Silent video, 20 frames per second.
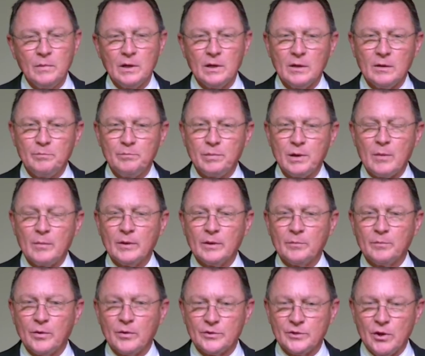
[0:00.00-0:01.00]
uh,
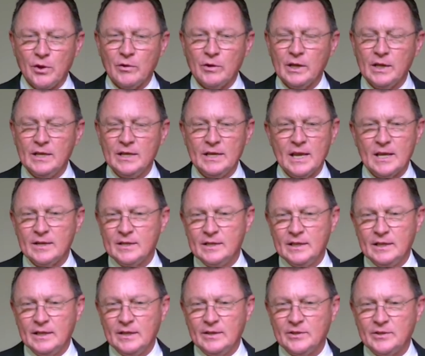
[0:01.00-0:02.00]
public persona, and yet
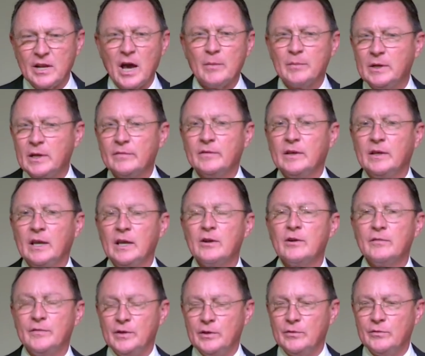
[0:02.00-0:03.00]
he stopped giving
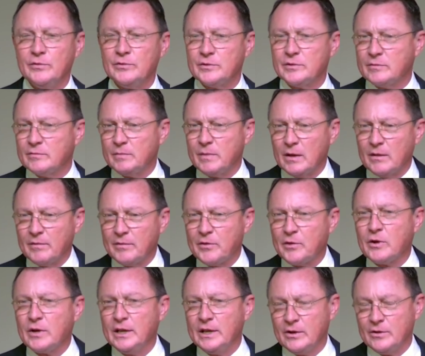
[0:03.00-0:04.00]
interviews about
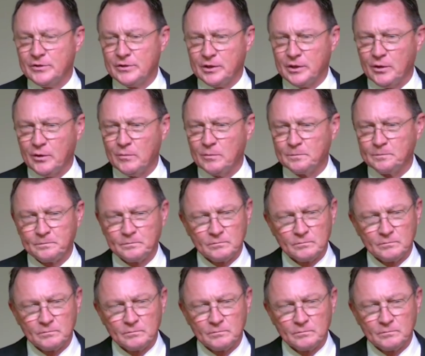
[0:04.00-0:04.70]
30 years ago.